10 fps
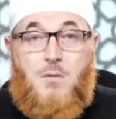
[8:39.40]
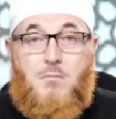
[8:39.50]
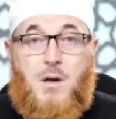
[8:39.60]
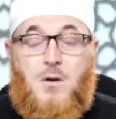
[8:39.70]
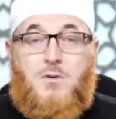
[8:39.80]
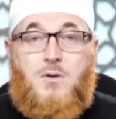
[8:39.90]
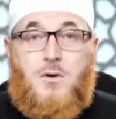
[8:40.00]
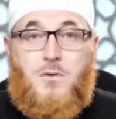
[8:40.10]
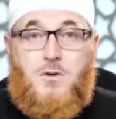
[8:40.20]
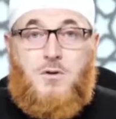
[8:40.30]
Because
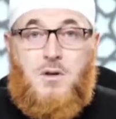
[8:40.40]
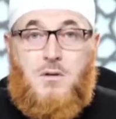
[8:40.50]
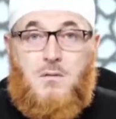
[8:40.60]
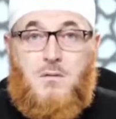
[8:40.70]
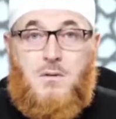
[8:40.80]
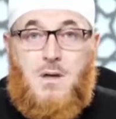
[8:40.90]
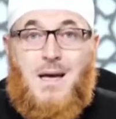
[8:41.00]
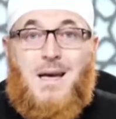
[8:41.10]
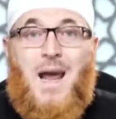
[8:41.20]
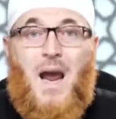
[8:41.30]
your question
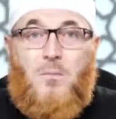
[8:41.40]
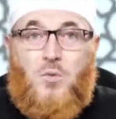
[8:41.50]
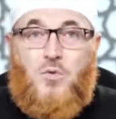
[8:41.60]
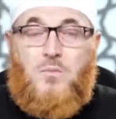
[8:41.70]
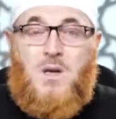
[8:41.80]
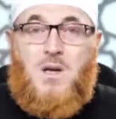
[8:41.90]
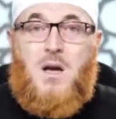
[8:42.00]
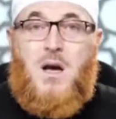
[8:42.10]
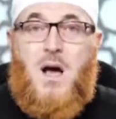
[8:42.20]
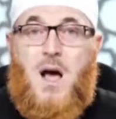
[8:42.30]
came to me
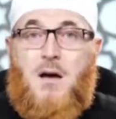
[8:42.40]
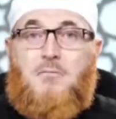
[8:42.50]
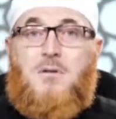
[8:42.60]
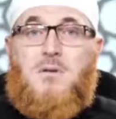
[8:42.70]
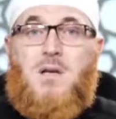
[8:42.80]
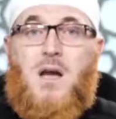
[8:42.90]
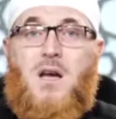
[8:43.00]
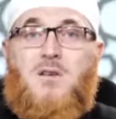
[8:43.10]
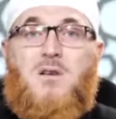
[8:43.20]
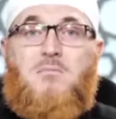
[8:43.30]
after the
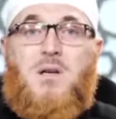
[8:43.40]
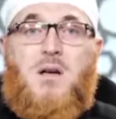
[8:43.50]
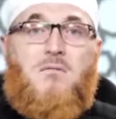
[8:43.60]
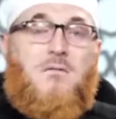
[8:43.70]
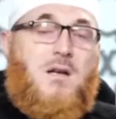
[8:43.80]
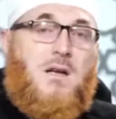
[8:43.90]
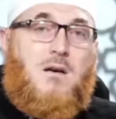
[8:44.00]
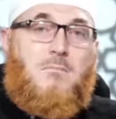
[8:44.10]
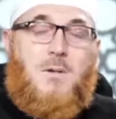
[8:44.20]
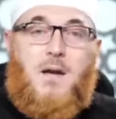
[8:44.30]
case have become very
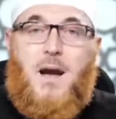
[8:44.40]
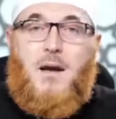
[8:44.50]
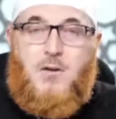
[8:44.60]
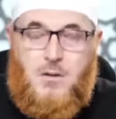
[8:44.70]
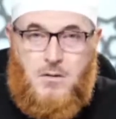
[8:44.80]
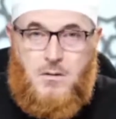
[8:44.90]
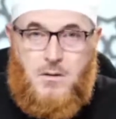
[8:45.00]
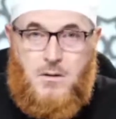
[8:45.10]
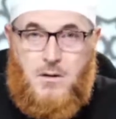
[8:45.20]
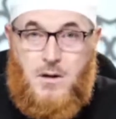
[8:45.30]
complicated.
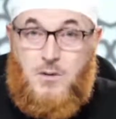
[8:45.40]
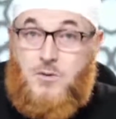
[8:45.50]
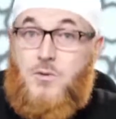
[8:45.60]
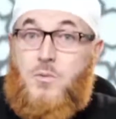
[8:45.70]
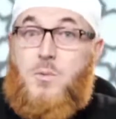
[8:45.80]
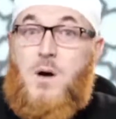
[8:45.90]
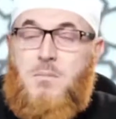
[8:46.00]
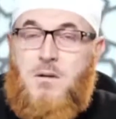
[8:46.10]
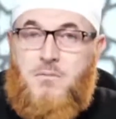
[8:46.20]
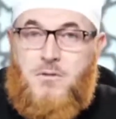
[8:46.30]
It's your
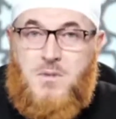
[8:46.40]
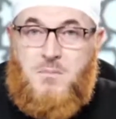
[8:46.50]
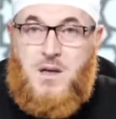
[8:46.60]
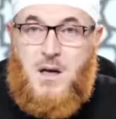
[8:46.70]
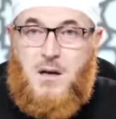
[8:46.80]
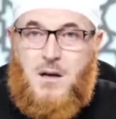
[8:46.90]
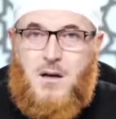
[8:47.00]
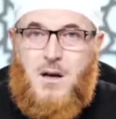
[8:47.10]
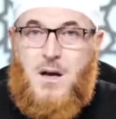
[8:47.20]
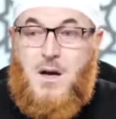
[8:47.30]
problem from the beginning.
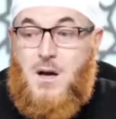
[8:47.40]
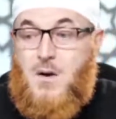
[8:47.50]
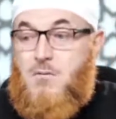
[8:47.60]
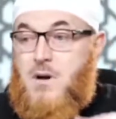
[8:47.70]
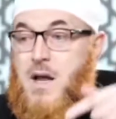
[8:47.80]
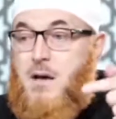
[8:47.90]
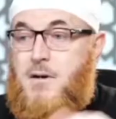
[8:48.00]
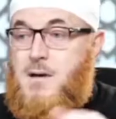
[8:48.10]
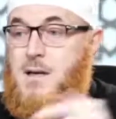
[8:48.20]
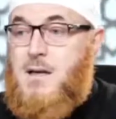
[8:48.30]

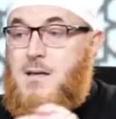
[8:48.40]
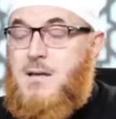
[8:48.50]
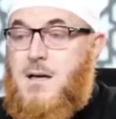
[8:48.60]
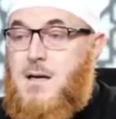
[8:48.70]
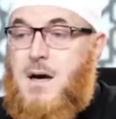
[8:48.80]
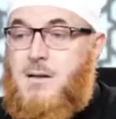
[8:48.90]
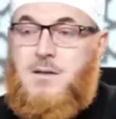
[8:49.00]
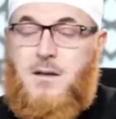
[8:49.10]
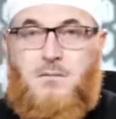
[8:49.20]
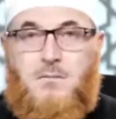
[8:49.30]
Whenever there is a
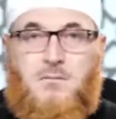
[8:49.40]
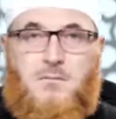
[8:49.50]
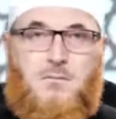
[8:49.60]
guardian,